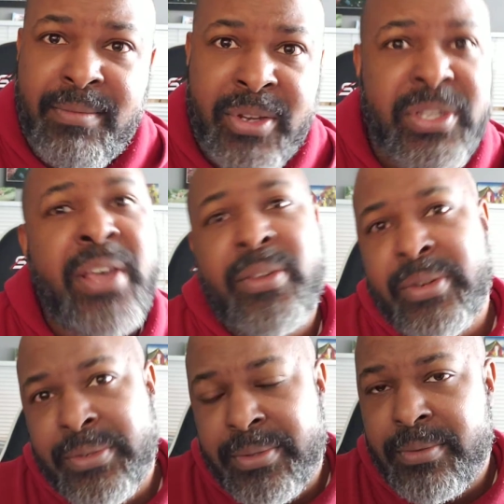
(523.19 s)
There's
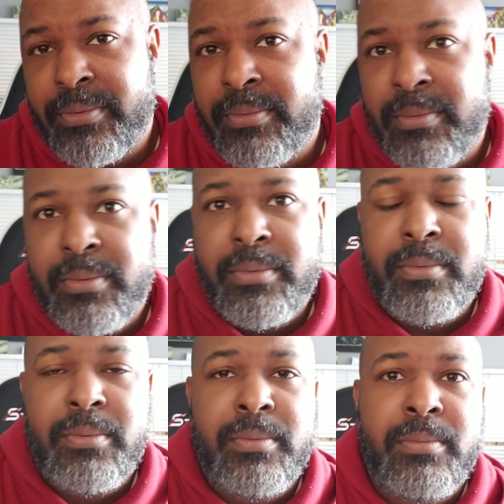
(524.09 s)
others.
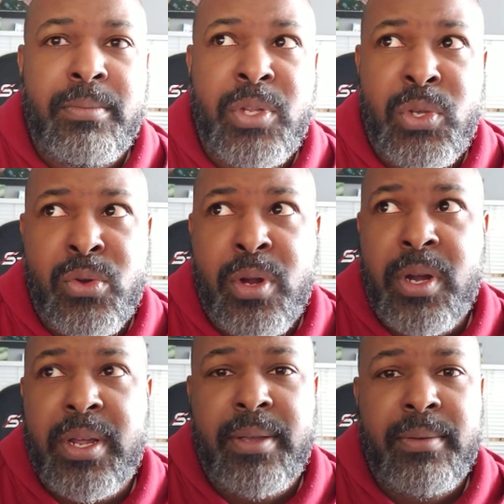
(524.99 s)
New
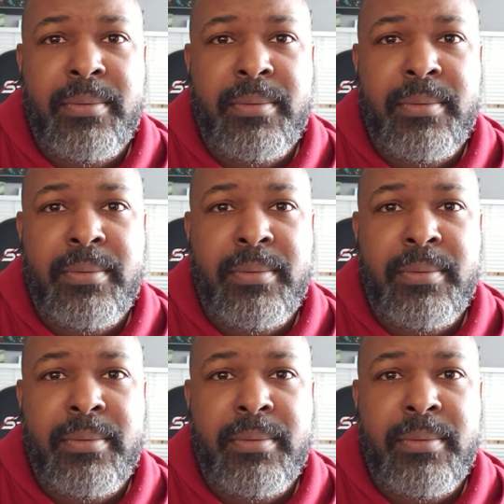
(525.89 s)
York